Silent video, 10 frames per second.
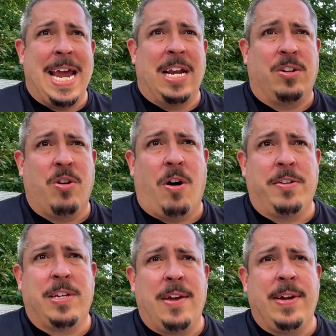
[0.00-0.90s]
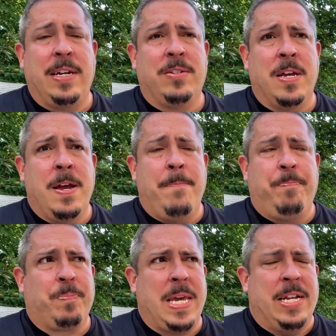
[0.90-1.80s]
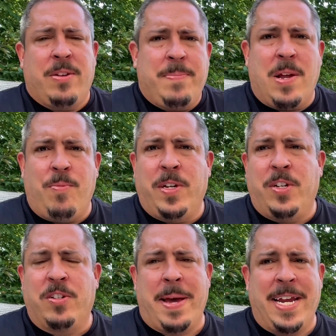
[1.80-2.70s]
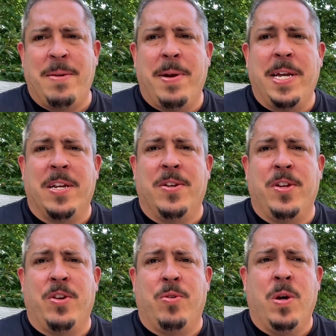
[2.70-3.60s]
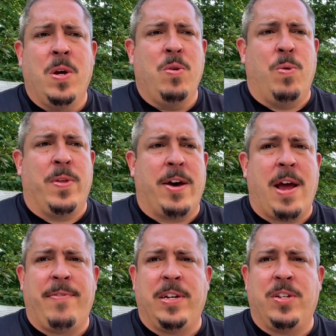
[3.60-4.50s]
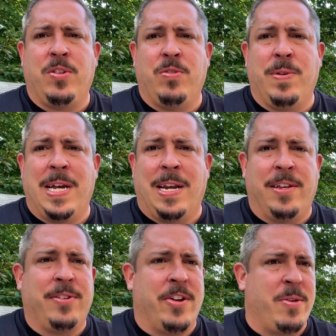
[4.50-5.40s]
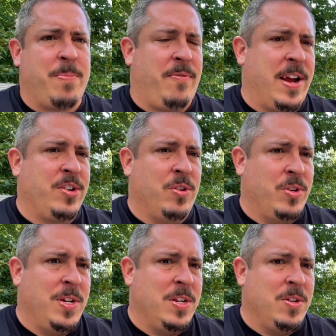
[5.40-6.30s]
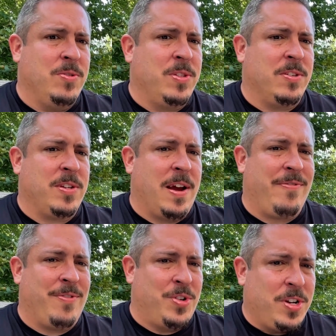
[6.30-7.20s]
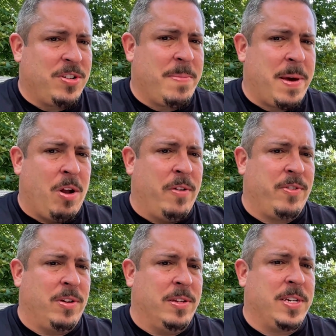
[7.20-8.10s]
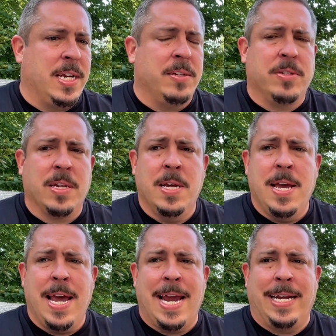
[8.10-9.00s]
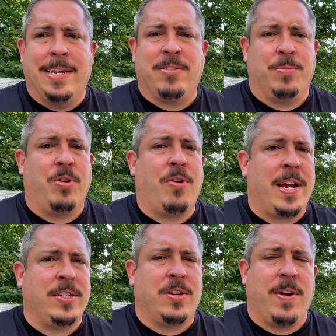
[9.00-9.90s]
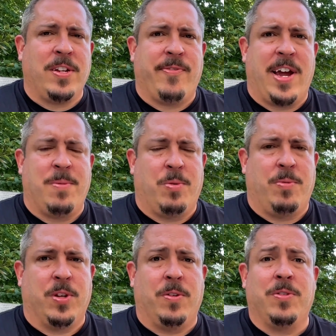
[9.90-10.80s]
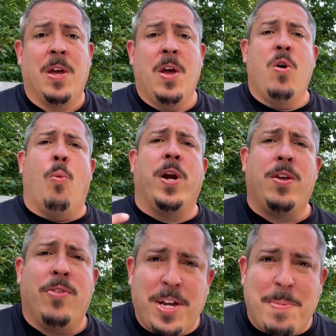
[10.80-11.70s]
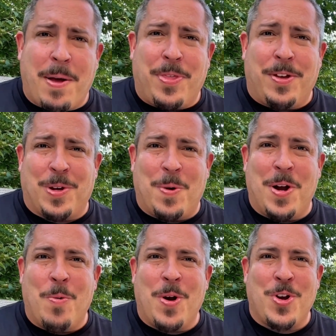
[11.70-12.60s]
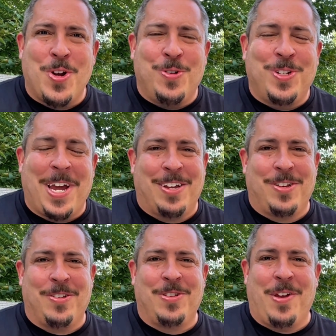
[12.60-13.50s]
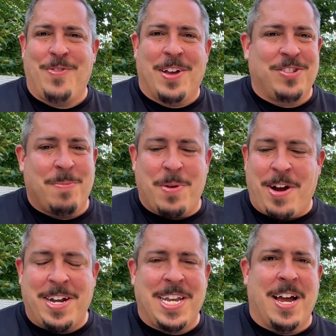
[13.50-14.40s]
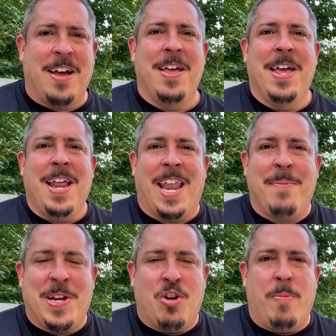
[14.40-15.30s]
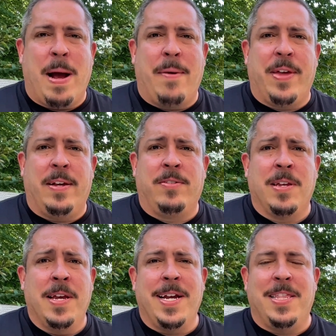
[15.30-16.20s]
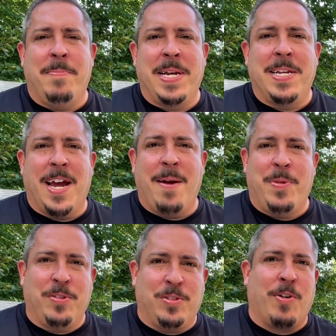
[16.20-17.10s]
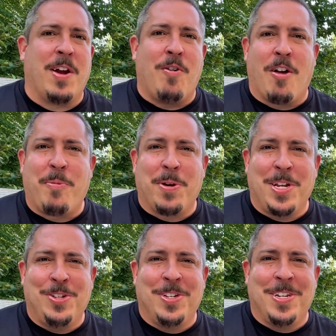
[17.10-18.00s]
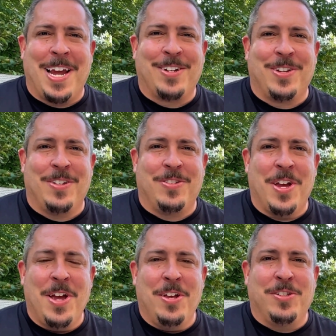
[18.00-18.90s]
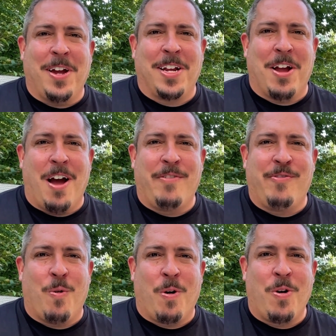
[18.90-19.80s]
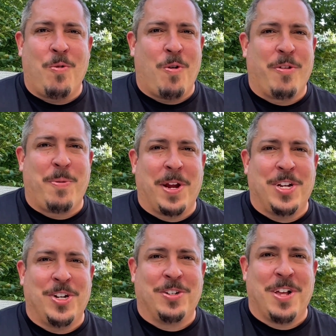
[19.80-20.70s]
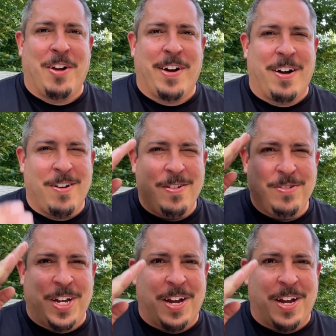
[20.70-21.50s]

and cost savings and something that really just about anybody can do without having to enlist another professional. You can use this stuff for just about all of your listings and get some crazy, crazy valuable results. What do you think about this? I want to know what are your use cases. If you've got some other idea, let me know about this. In the meantime, this is Grant Rothberg in Houston, Texas, signing off for Rothberg Agent Accelerator. See